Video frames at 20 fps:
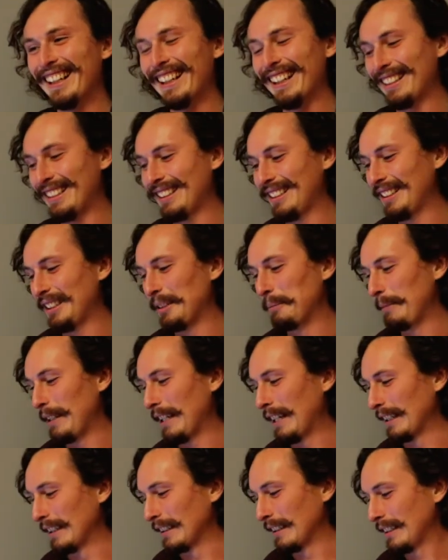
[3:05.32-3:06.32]
Oh
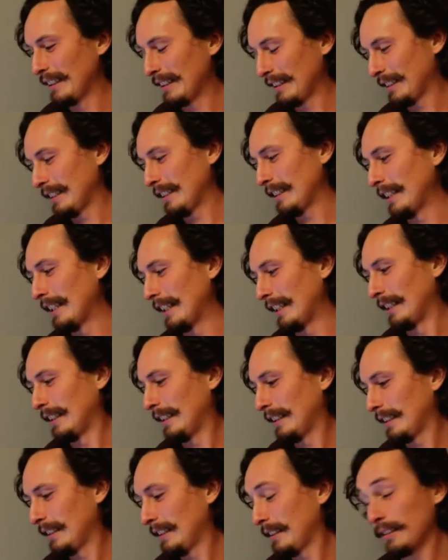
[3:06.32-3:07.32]
man, yeah.
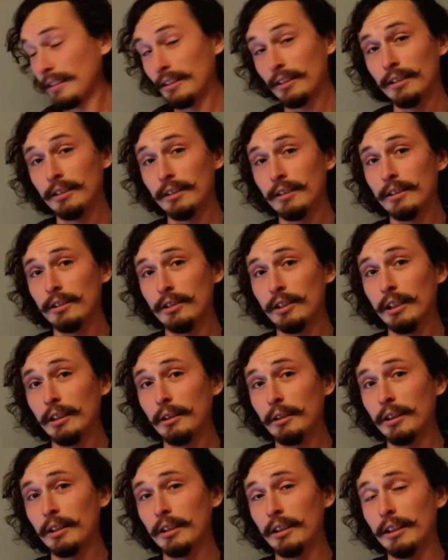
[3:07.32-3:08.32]
Check
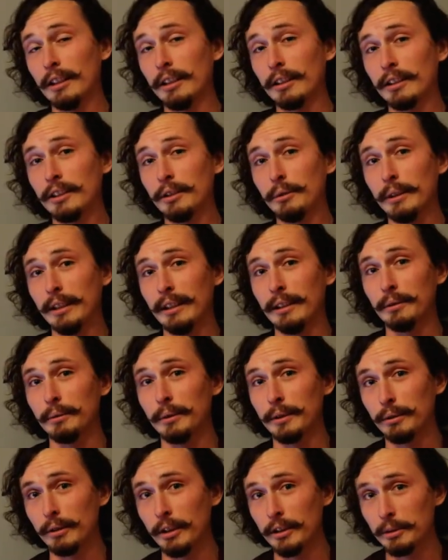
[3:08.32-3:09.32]
out our Q&A
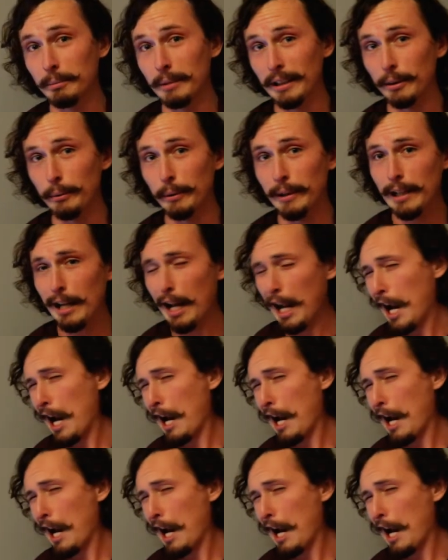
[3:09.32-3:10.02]
with Roger, by the way.